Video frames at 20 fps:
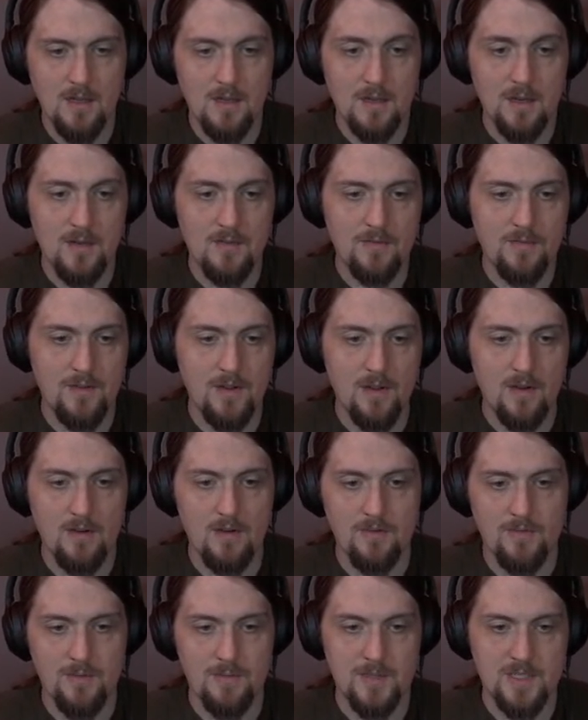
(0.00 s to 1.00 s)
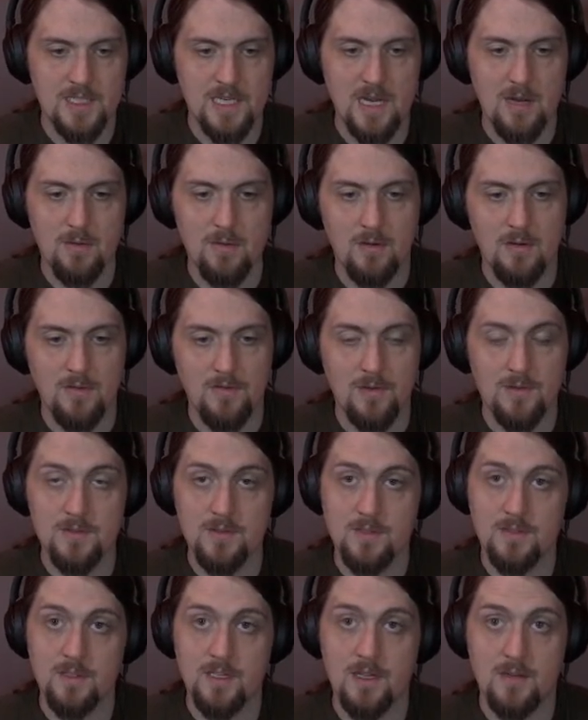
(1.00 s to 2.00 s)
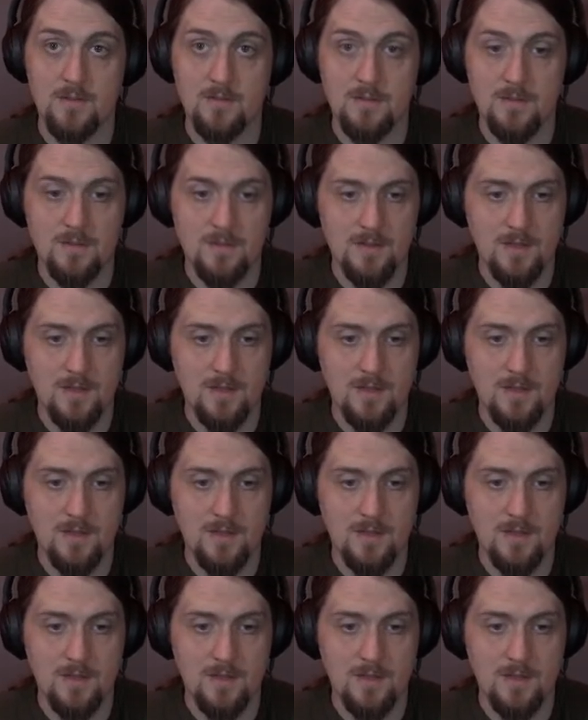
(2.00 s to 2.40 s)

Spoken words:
not far from the Tower of Ercildown.